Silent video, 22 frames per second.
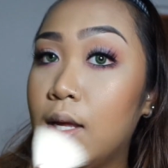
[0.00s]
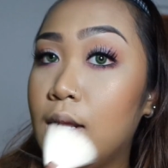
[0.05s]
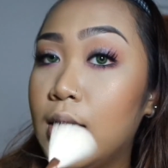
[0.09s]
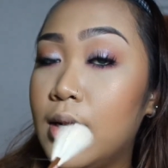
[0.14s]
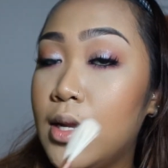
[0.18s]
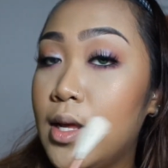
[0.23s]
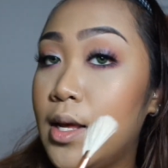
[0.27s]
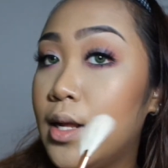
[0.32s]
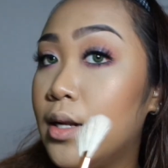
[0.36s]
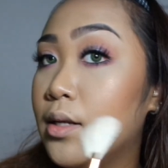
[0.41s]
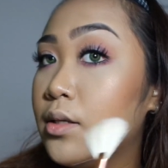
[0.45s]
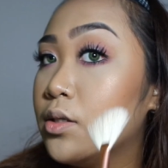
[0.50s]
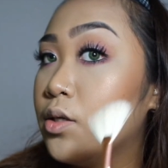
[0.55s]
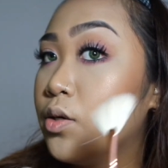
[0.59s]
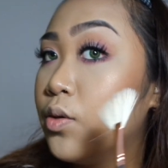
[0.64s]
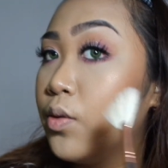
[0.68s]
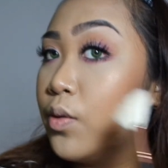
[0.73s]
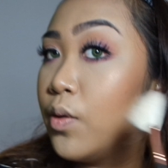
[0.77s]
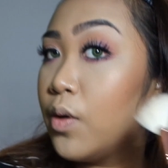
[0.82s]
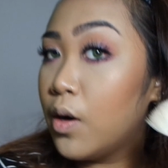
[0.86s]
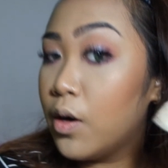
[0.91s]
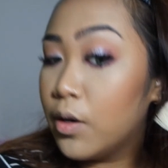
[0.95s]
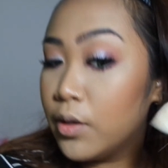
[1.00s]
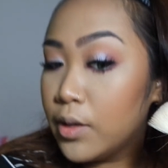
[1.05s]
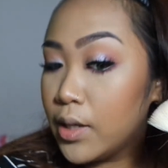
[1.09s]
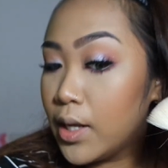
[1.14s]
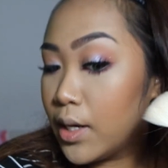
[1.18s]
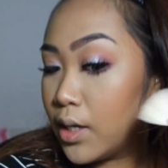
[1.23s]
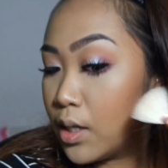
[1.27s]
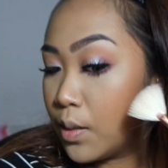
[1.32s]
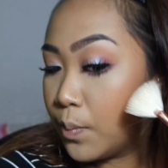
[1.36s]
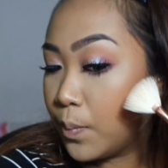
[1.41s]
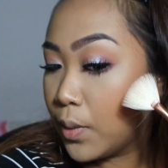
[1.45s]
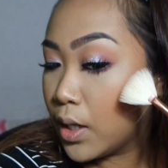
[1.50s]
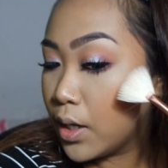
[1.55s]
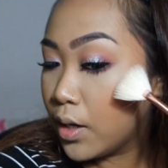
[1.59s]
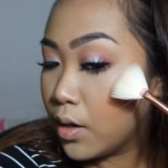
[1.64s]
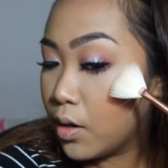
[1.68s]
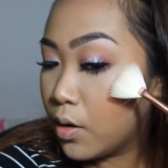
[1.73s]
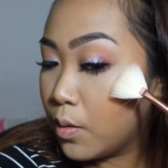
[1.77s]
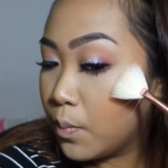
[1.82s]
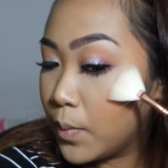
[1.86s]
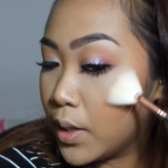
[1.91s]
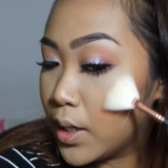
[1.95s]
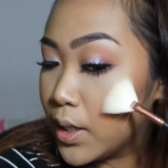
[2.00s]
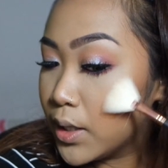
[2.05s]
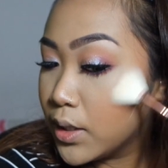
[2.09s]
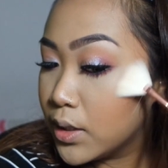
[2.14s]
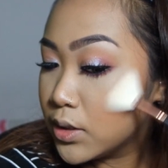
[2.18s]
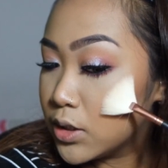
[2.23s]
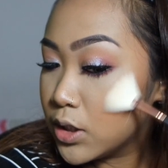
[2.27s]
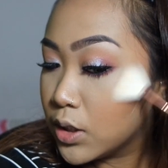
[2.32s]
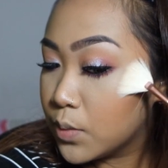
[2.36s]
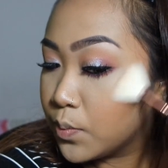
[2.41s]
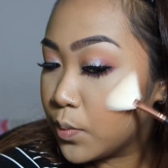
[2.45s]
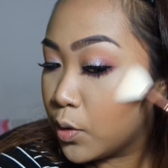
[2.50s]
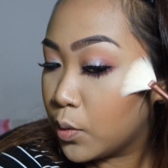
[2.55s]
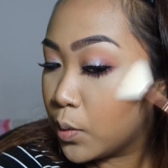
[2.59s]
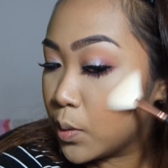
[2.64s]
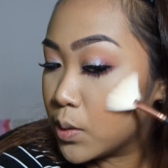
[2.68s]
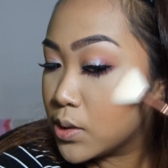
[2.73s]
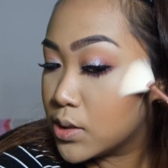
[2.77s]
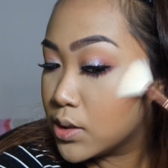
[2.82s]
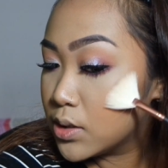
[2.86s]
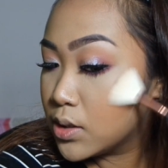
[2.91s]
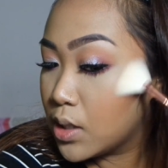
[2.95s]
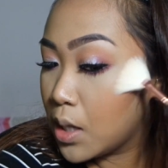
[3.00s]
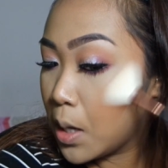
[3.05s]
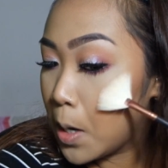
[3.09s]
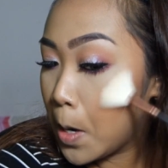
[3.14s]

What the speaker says: and then go on and apply on my cheekbones.